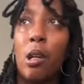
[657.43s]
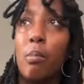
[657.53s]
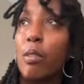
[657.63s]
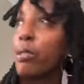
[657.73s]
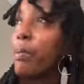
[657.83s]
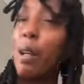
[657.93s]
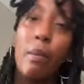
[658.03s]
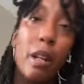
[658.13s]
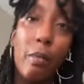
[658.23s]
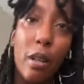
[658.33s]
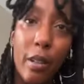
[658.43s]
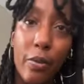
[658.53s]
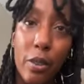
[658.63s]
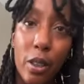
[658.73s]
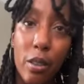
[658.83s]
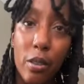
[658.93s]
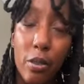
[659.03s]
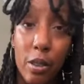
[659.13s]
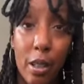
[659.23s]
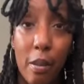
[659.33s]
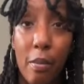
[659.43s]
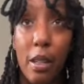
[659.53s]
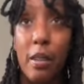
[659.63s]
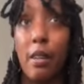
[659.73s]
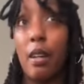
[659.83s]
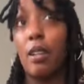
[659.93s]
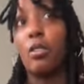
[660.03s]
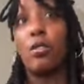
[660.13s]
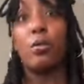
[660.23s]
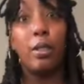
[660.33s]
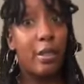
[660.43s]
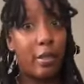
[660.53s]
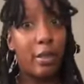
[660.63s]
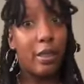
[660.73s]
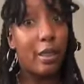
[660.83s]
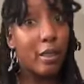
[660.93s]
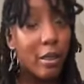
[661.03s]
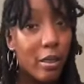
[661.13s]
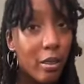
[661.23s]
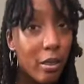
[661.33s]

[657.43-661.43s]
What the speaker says: but somebody might not be in love for years. Does that mean that you don't need good sex?